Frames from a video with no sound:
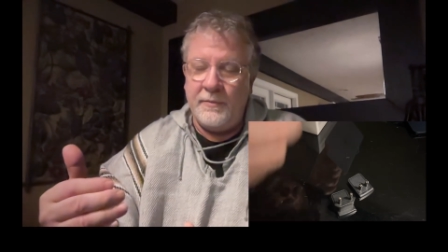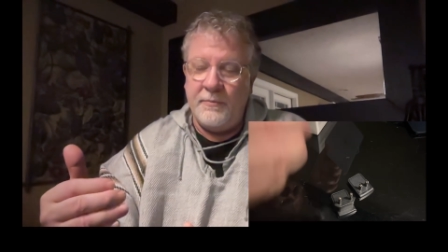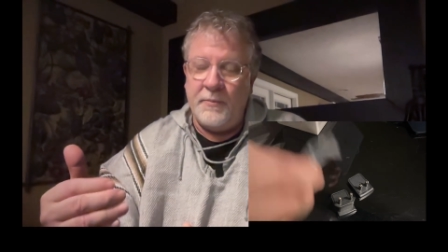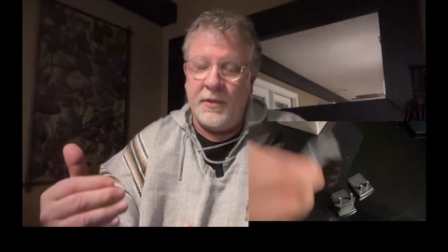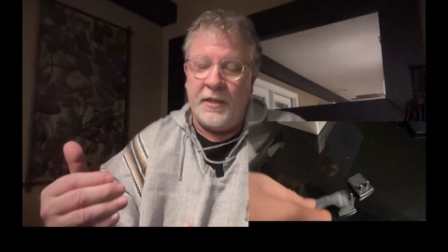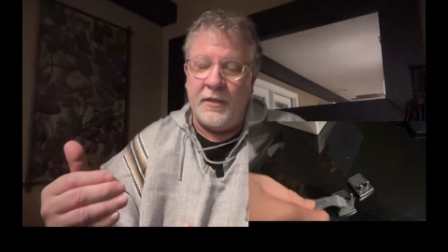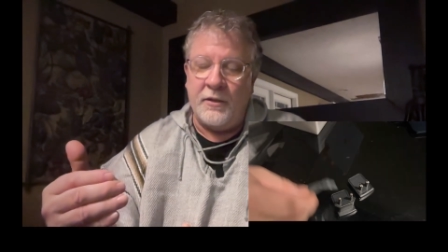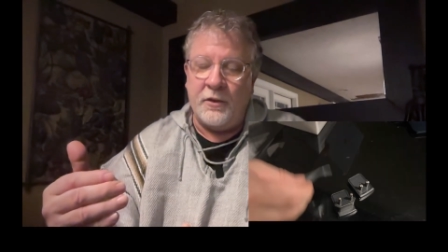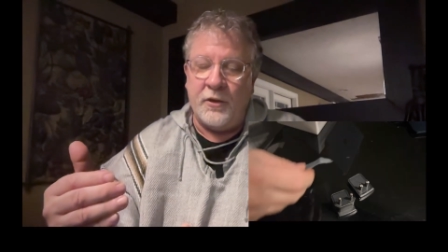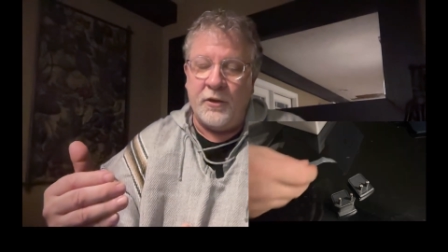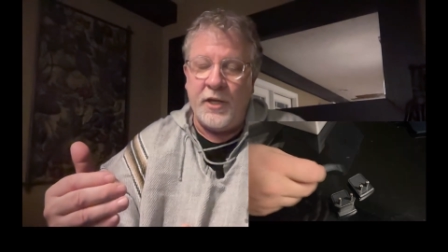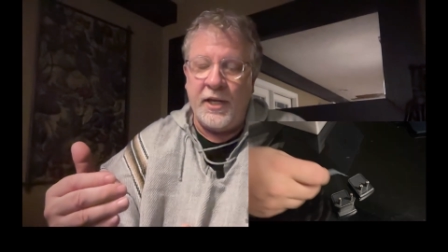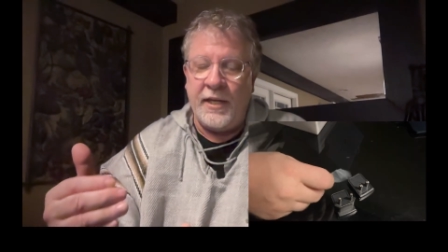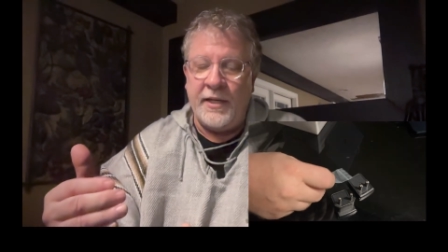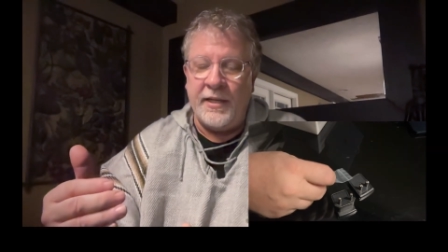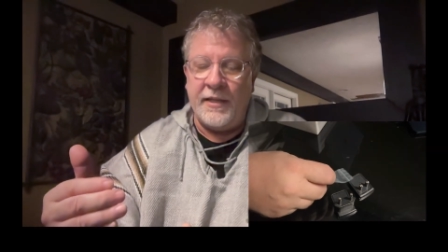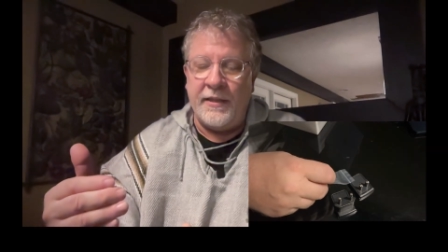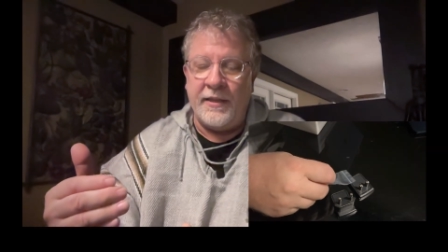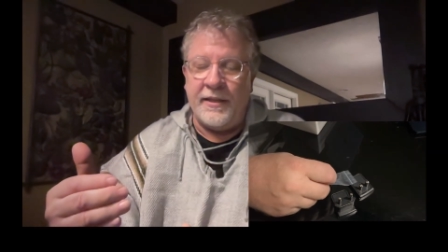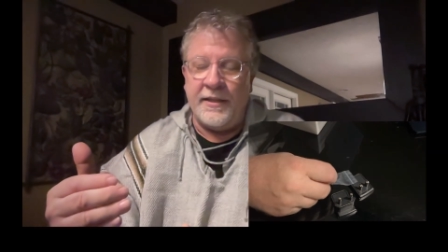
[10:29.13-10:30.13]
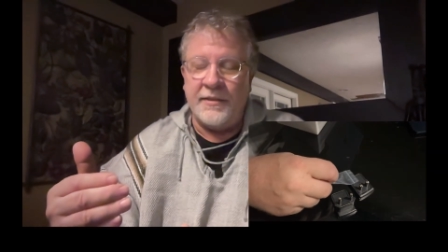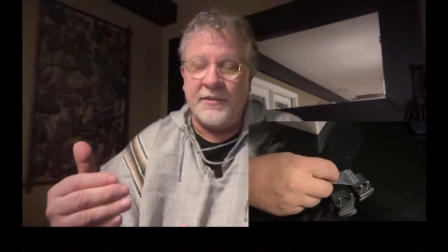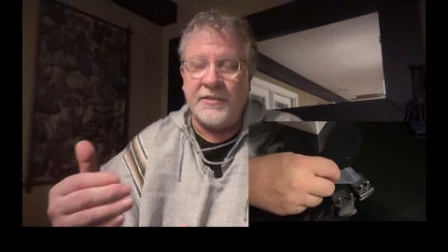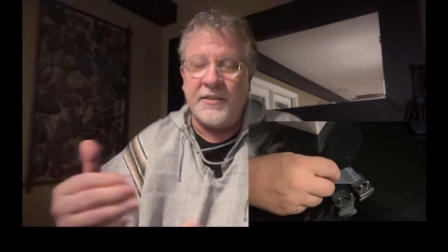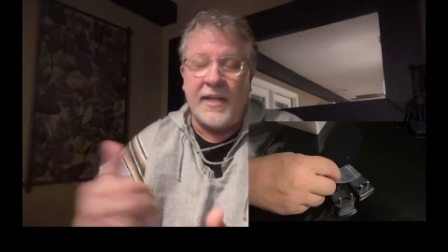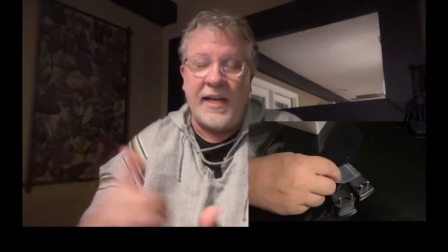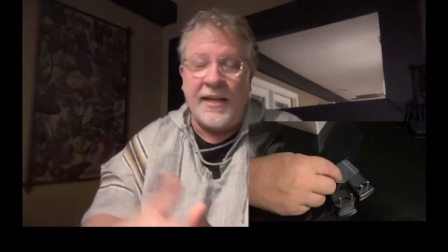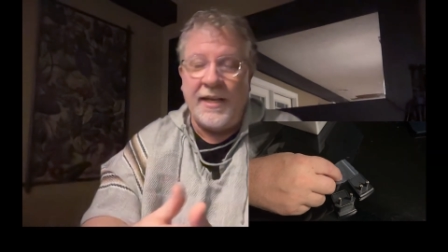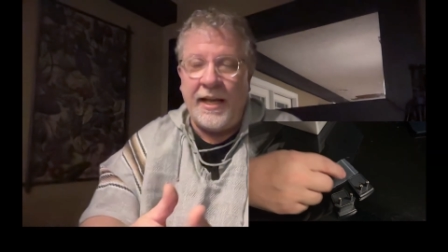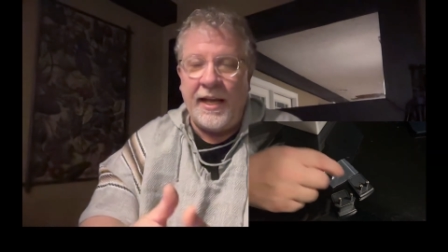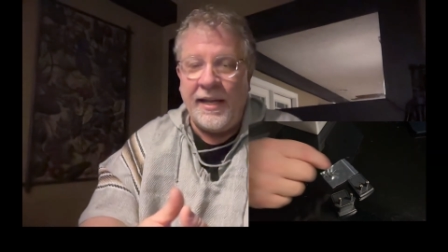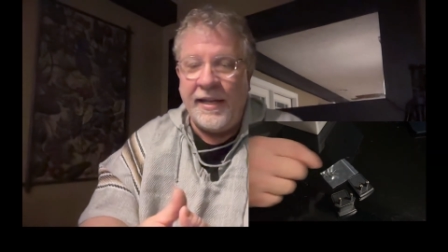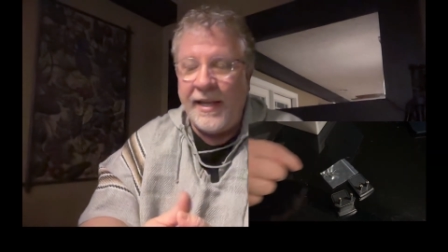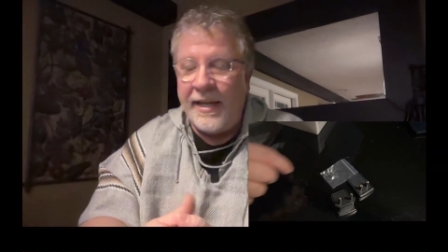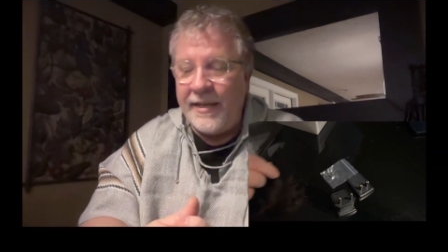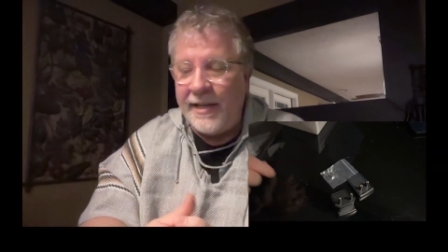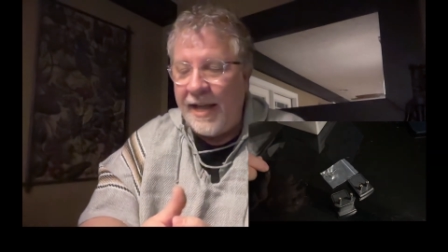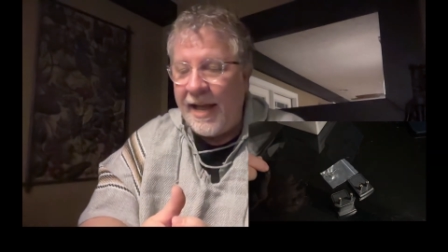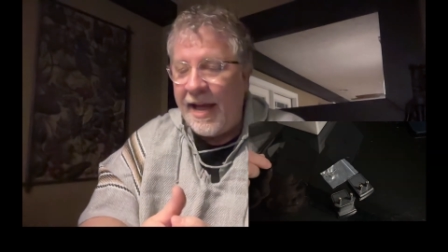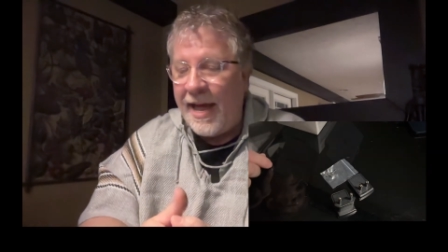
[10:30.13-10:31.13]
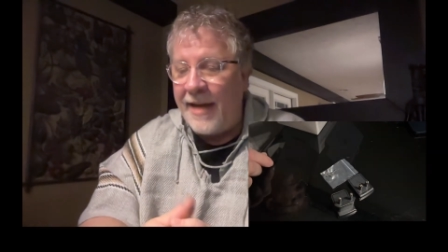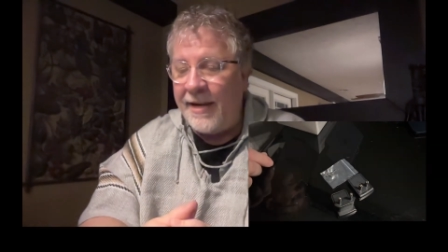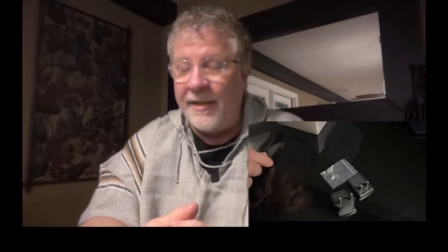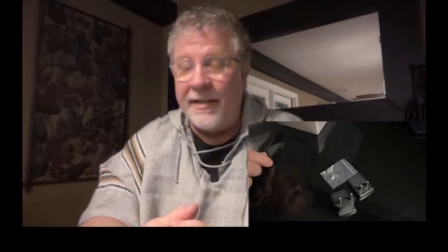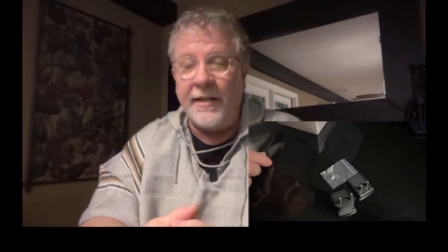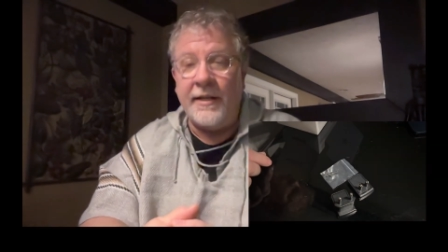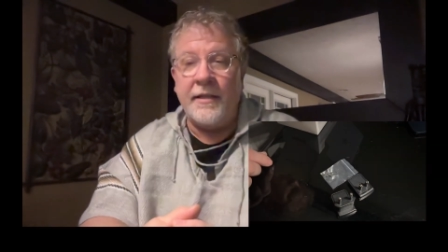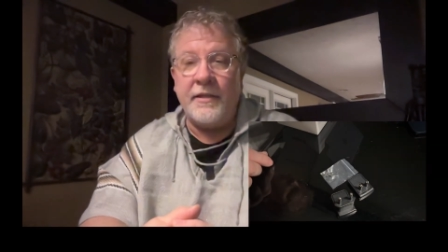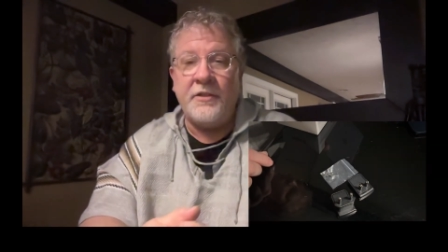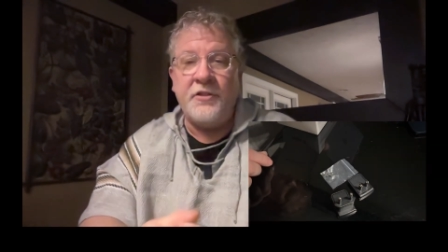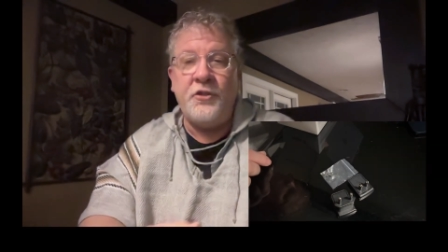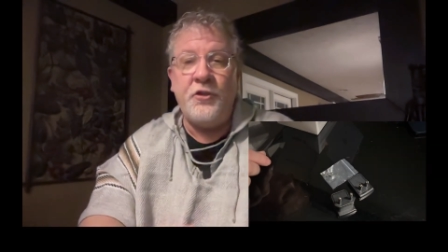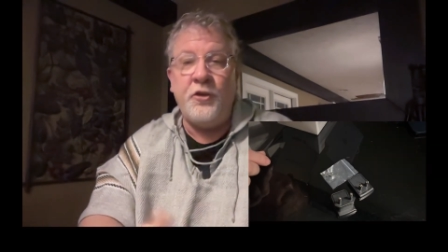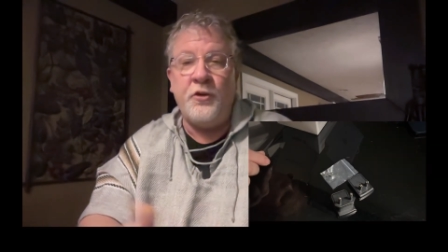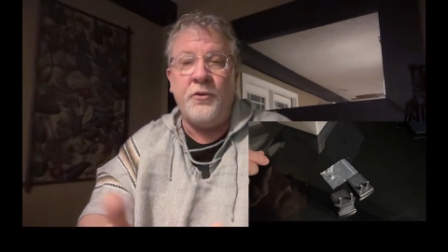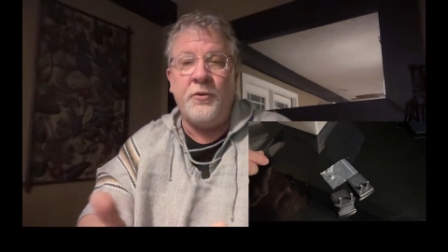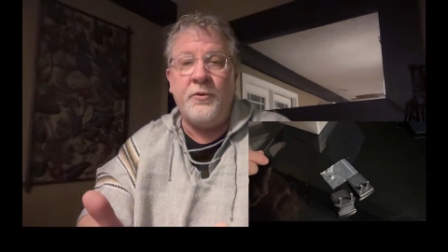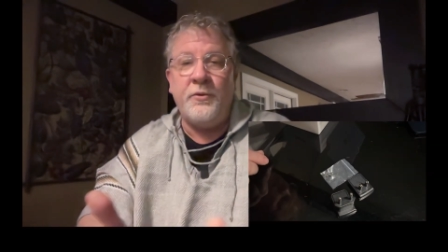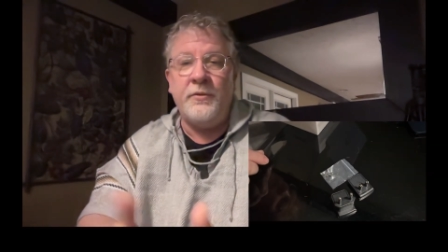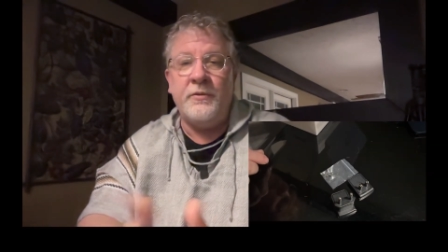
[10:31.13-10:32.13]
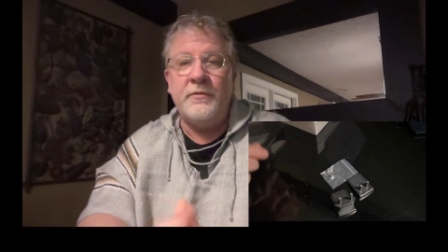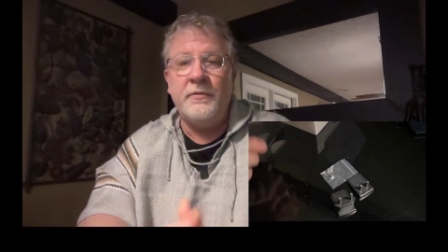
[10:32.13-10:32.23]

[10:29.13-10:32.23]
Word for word: been looking at this, I, I had added it to